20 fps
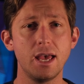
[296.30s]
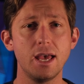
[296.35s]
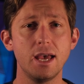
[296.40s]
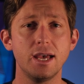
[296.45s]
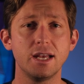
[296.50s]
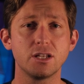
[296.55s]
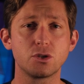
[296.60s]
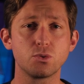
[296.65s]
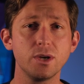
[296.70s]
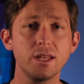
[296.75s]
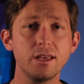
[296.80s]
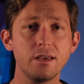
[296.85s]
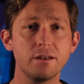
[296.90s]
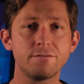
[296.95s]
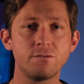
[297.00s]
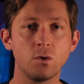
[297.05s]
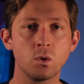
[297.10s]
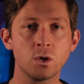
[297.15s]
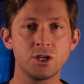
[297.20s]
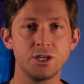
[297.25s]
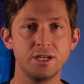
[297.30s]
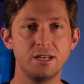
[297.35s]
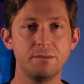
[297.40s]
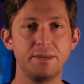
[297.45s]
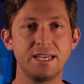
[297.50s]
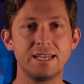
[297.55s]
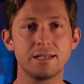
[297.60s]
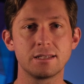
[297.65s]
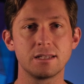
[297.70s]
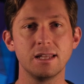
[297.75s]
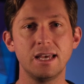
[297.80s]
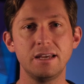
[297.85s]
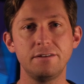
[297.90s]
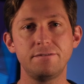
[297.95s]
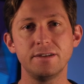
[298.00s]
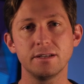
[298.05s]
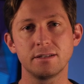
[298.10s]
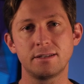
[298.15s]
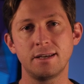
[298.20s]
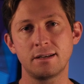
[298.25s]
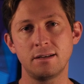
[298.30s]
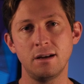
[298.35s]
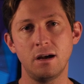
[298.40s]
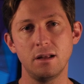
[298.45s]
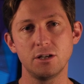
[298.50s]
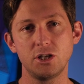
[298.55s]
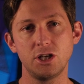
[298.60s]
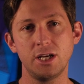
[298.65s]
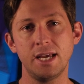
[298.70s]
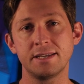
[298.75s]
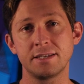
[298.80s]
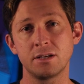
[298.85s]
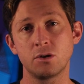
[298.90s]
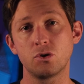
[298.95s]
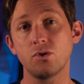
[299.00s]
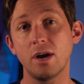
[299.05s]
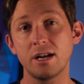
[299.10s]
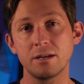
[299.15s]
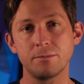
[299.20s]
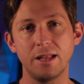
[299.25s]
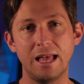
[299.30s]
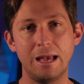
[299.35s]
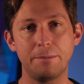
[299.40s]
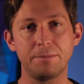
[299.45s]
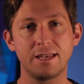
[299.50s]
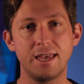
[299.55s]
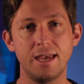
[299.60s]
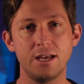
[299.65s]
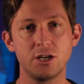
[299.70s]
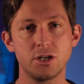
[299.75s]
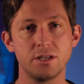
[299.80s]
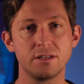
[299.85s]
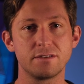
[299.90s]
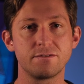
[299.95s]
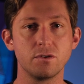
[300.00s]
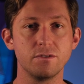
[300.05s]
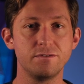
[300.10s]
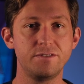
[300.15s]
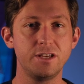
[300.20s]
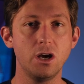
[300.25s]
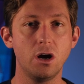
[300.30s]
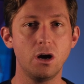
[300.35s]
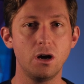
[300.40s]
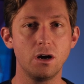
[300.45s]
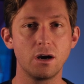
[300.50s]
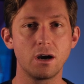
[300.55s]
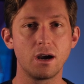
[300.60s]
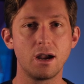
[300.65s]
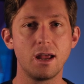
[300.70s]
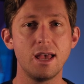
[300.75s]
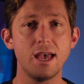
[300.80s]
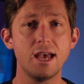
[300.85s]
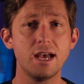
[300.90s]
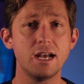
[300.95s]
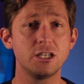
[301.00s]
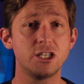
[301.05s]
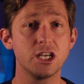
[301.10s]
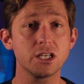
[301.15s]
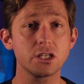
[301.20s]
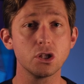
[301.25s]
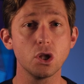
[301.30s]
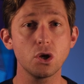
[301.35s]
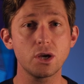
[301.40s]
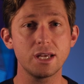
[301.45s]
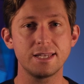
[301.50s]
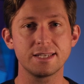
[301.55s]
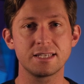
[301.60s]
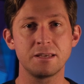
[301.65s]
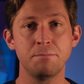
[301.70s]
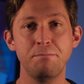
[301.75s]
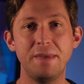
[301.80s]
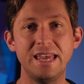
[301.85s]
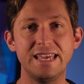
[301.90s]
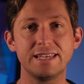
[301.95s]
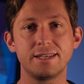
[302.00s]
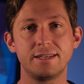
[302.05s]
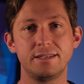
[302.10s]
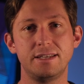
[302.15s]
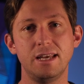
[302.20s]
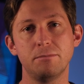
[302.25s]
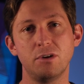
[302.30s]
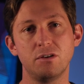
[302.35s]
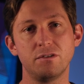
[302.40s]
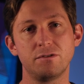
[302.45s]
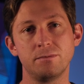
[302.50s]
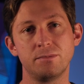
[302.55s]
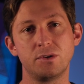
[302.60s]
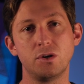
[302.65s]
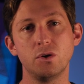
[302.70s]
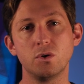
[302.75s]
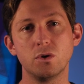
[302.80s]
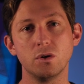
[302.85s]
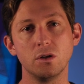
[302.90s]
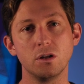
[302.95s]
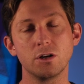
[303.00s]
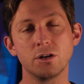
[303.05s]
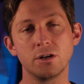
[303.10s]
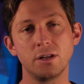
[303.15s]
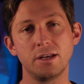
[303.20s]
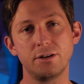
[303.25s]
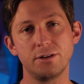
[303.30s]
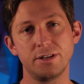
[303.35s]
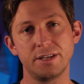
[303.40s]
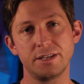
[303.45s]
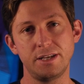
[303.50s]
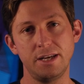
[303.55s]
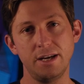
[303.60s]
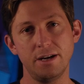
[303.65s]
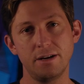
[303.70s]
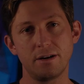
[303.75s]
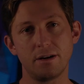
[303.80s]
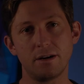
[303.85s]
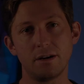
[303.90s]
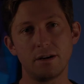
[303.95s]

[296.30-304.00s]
It's really unfortunate because light field technology has incredible applications for VR. Just look at this amazing demo from Google earlier this year.